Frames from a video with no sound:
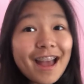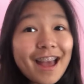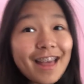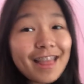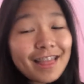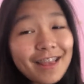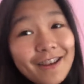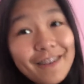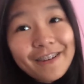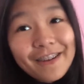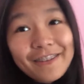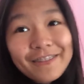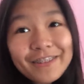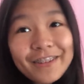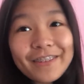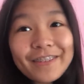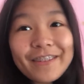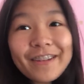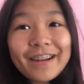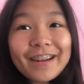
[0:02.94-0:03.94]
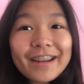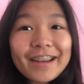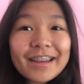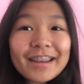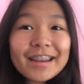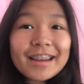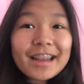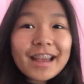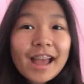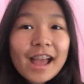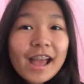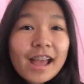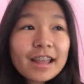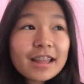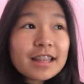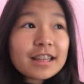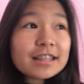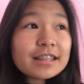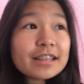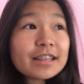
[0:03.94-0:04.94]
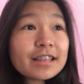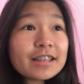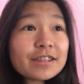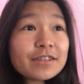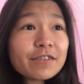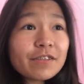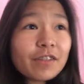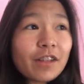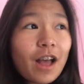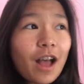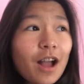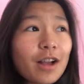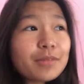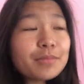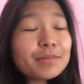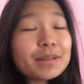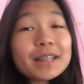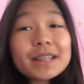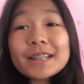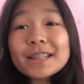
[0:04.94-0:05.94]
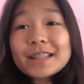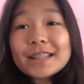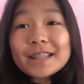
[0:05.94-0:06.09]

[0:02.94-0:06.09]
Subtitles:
Hello everyone, this is Vlogmas